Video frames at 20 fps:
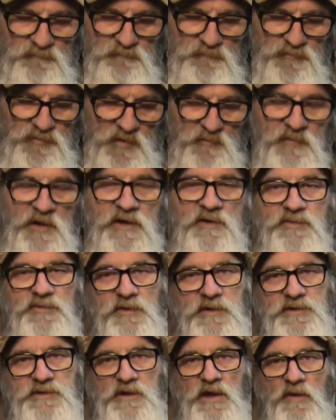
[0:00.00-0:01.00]
the biggest
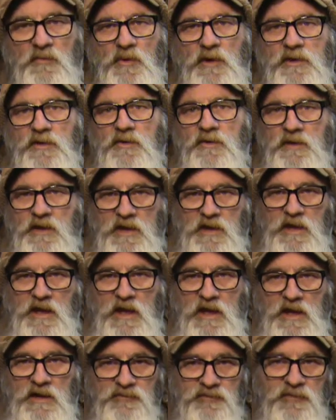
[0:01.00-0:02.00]
reason I want to go to
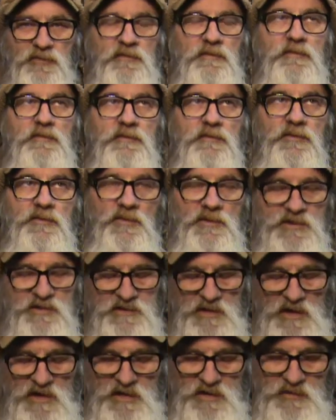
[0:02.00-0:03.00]

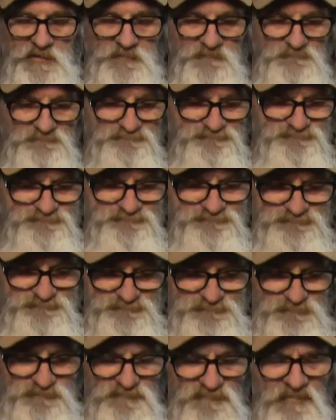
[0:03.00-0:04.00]
anthracite,
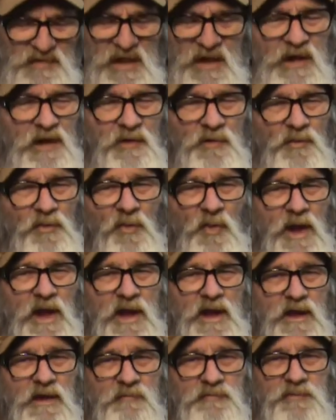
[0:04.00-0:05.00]
and I don't know why I
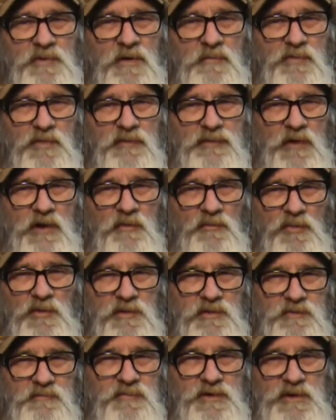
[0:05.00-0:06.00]
have trouble with that
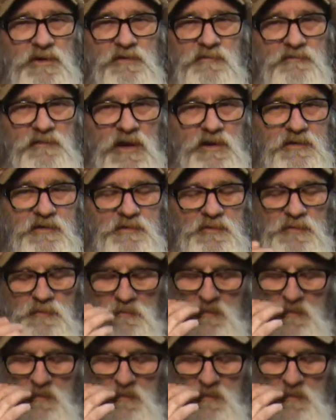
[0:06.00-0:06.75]
word, but I do.